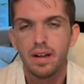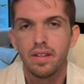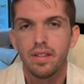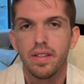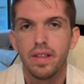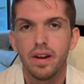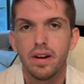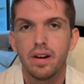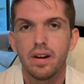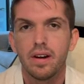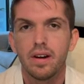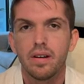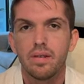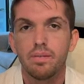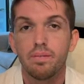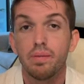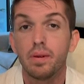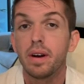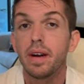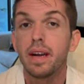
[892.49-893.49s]

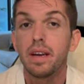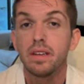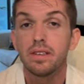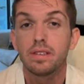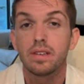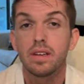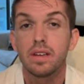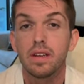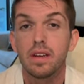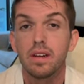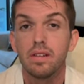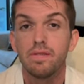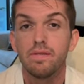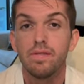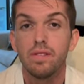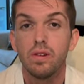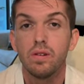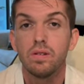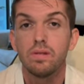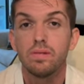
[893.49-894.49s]
their brand is going
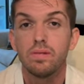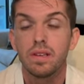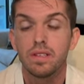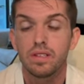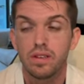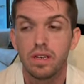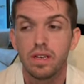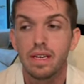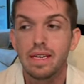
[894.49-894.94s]
to